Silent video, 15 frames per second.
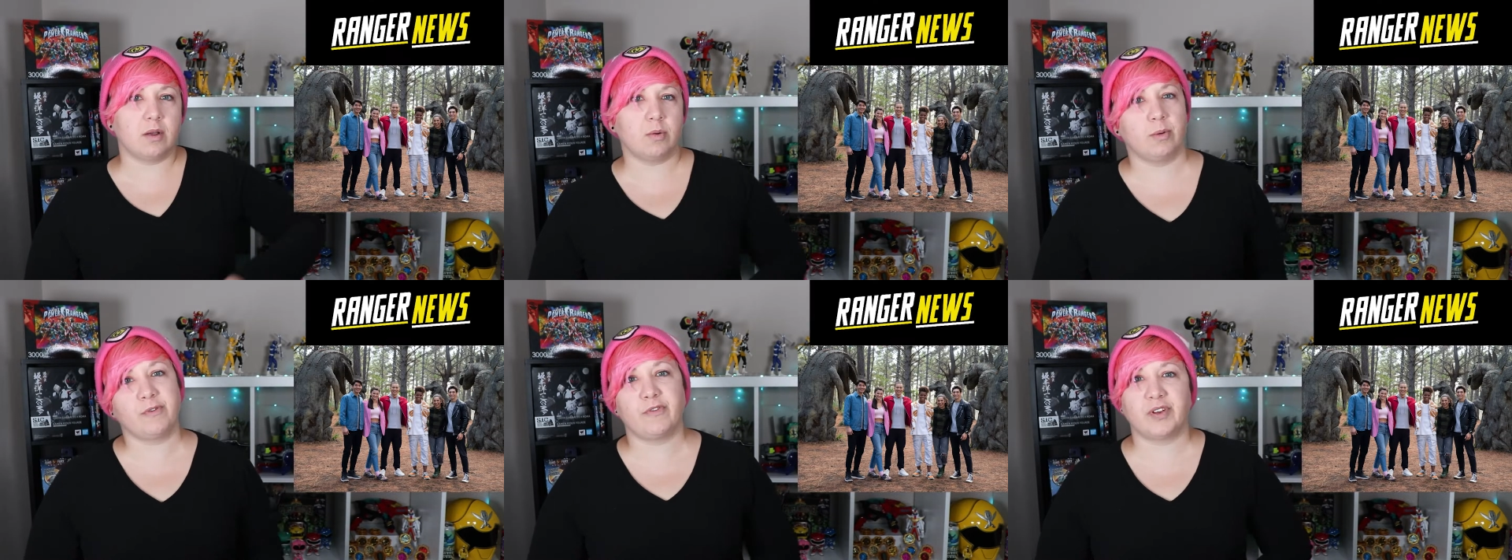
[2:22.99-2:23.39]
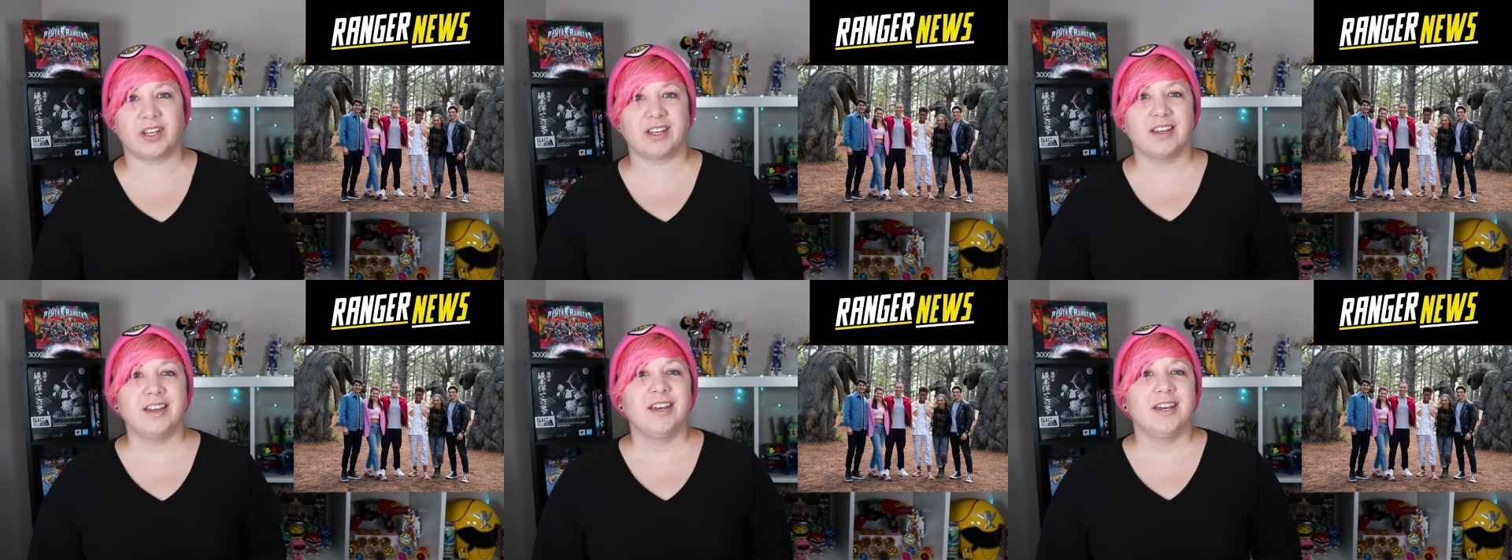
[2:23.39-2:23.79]
We're
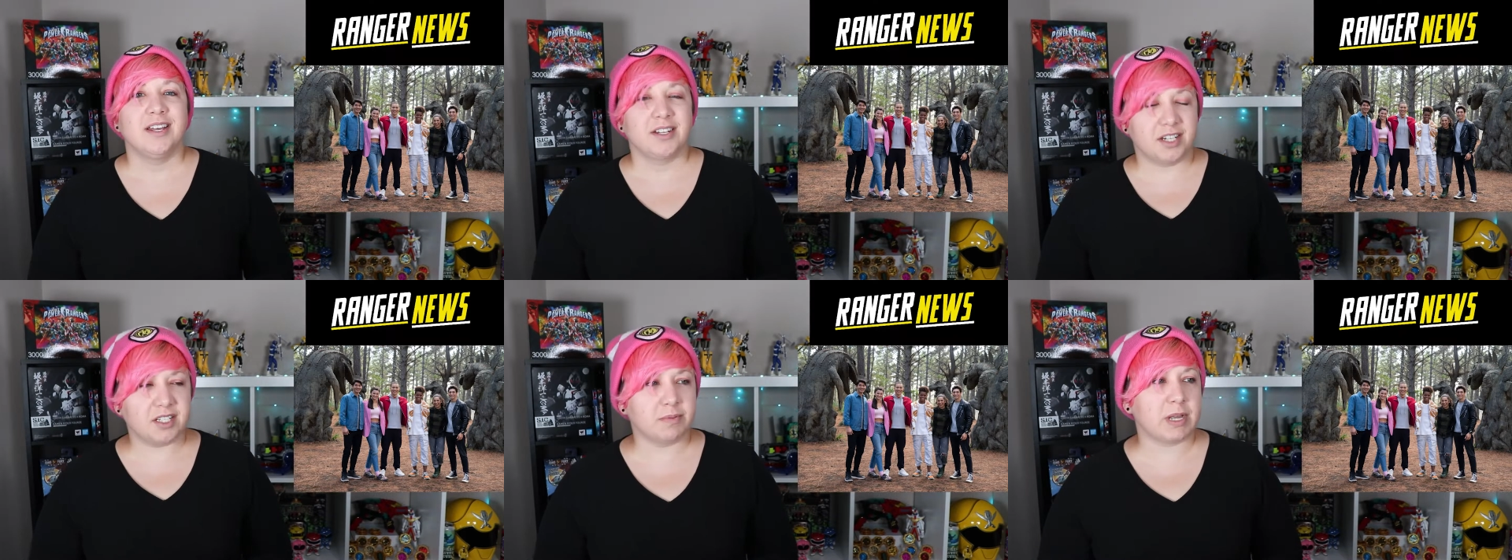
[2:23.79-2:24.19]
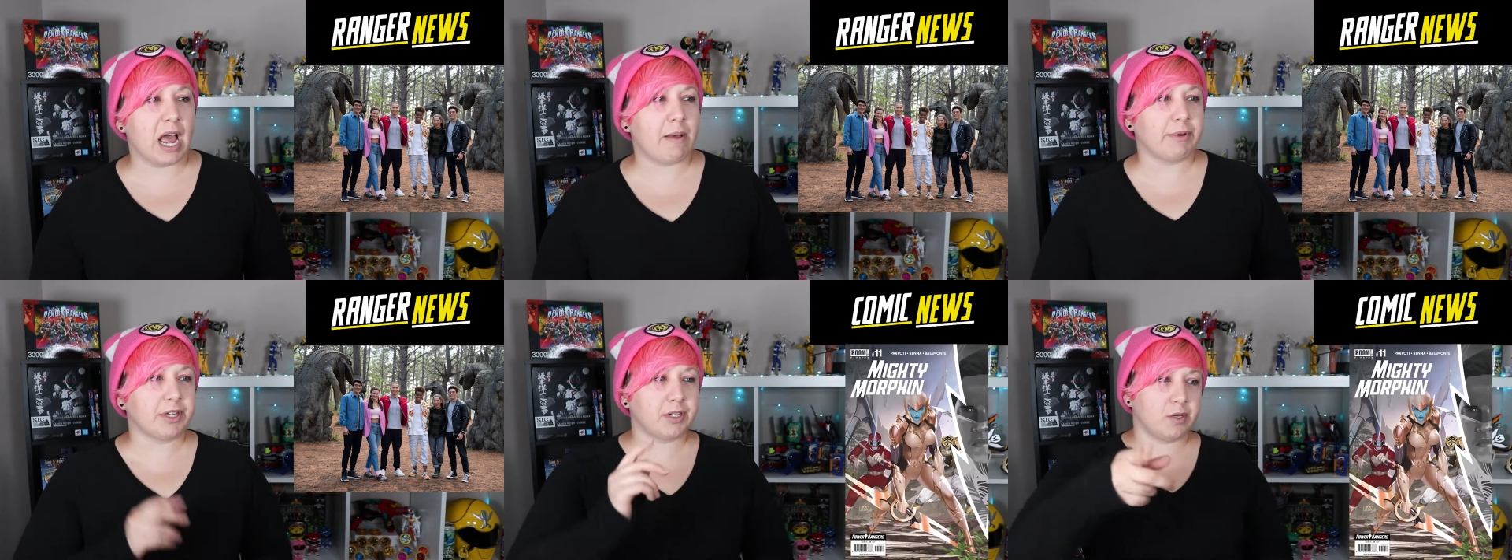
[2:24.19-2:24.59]
moving to some
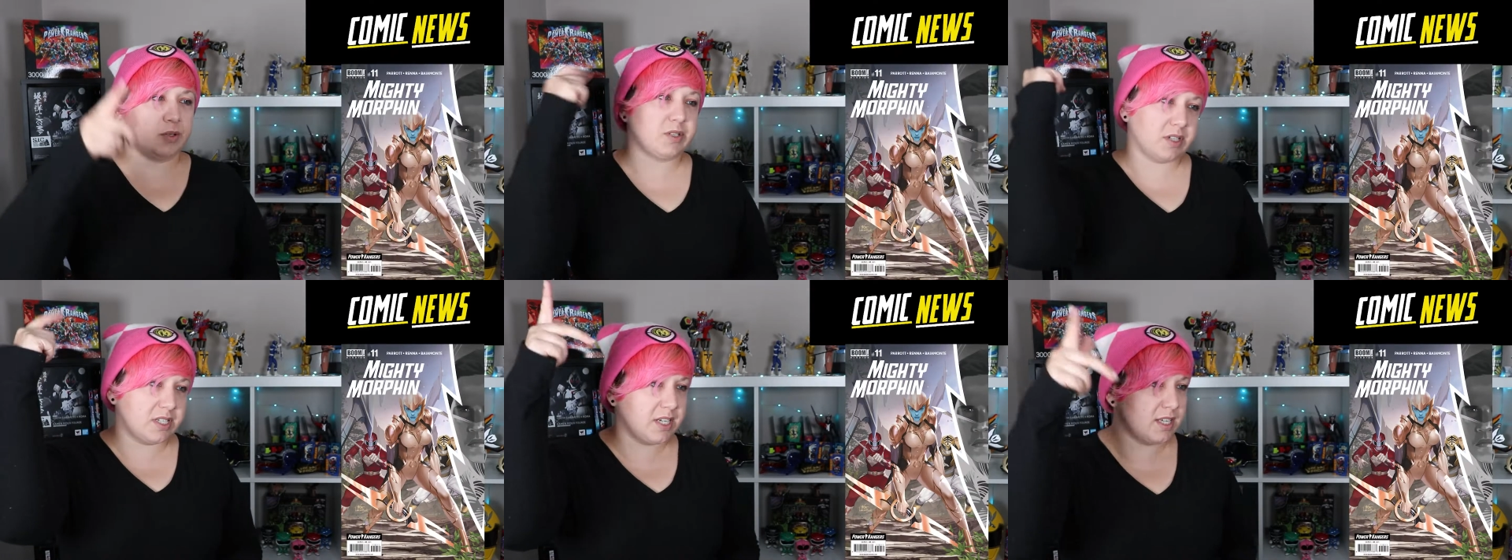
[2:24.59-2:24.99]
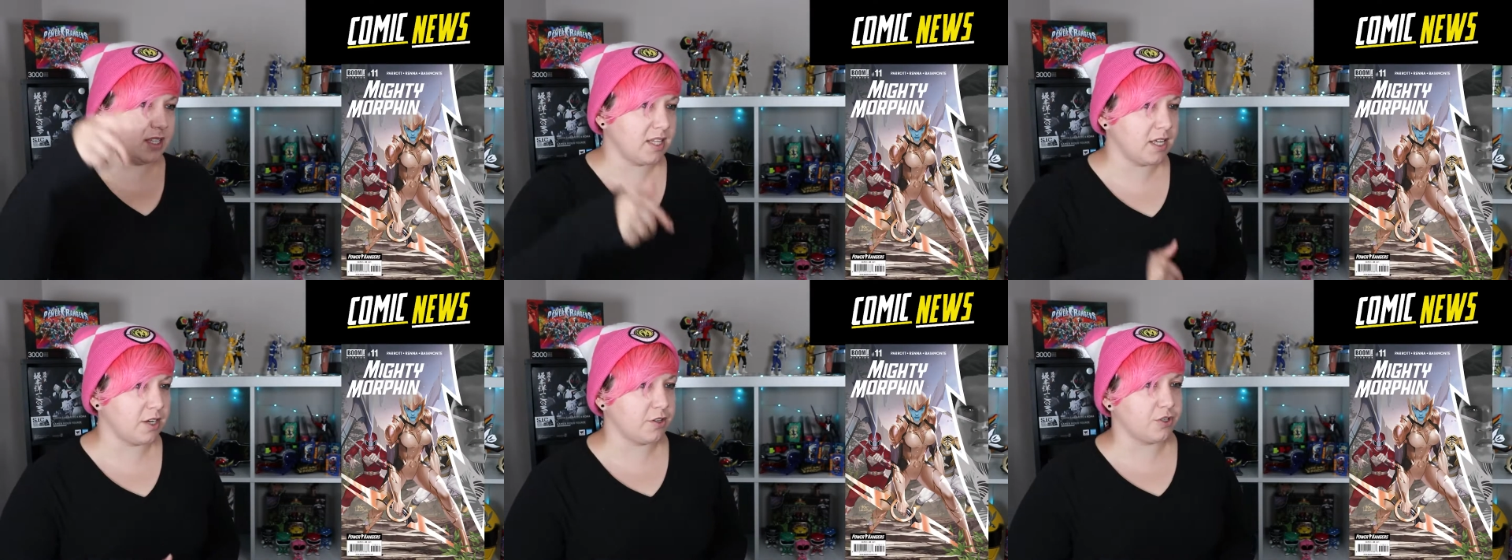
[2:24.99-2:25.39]
comic news. I'll see you at
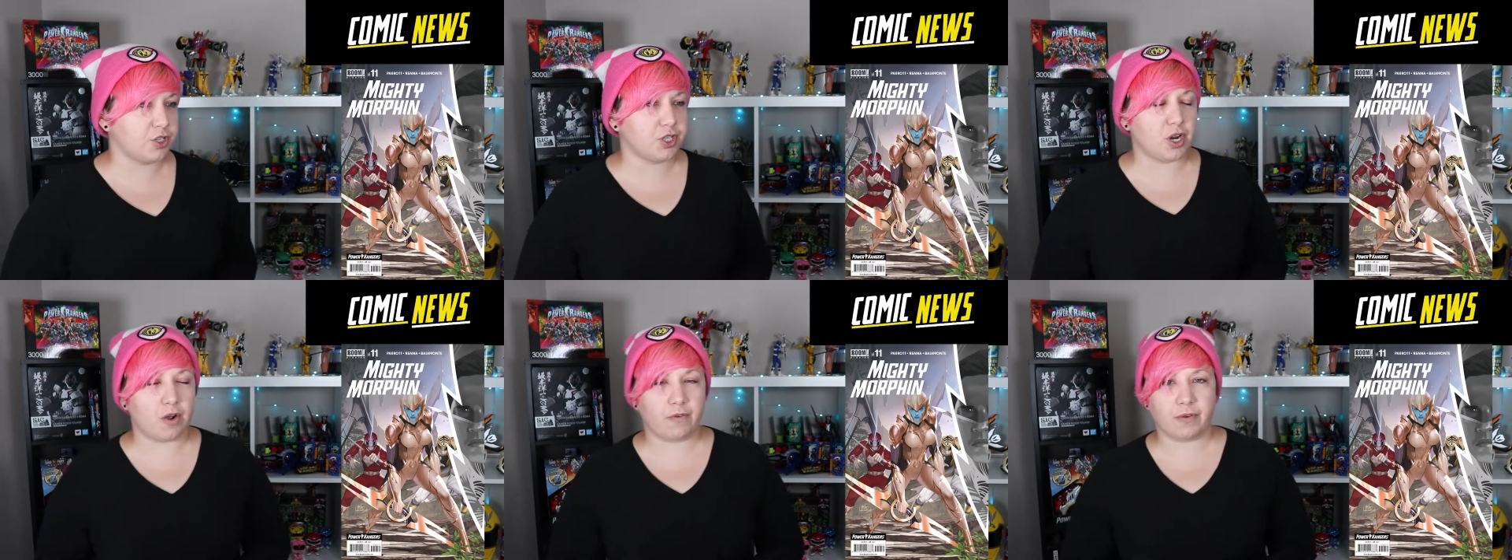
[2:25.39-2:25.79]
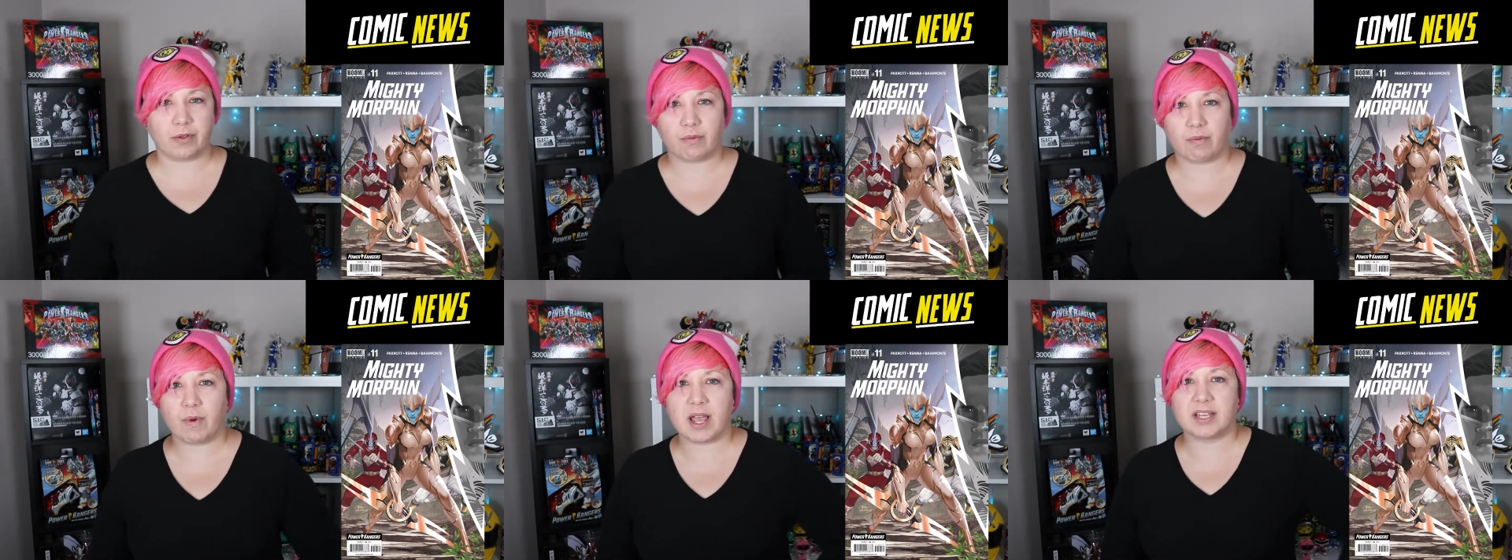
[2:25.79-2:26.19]
the end of the show for
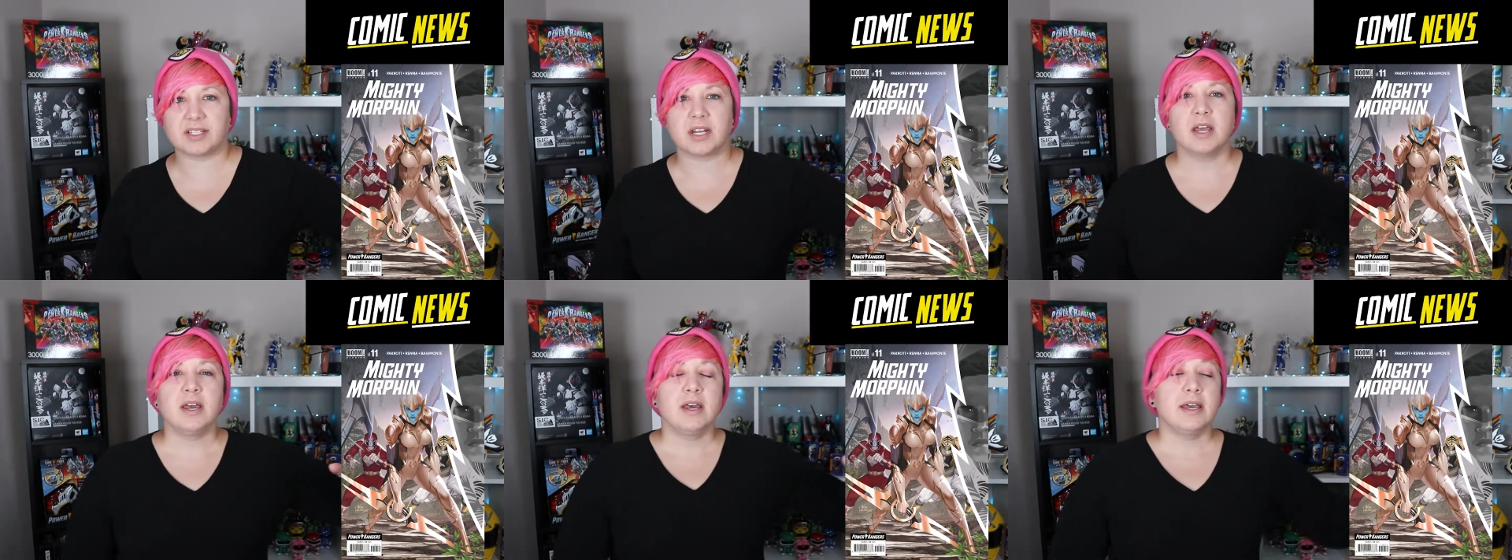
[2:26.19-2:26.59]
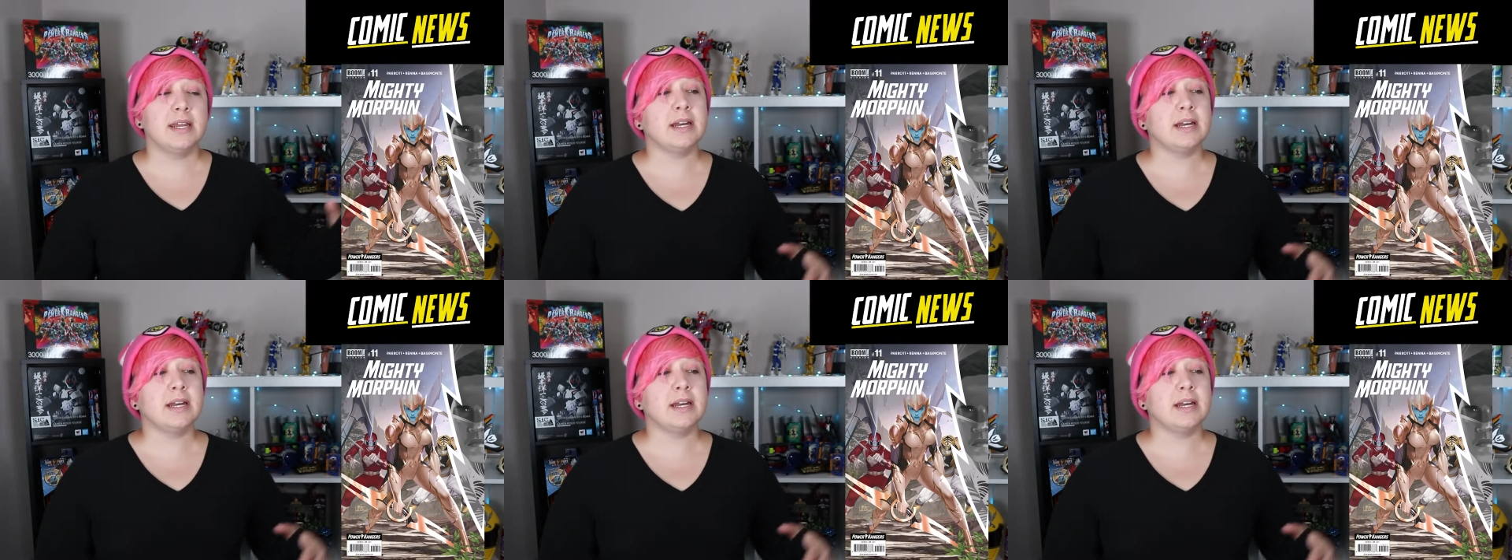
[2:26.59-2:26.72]
the rest.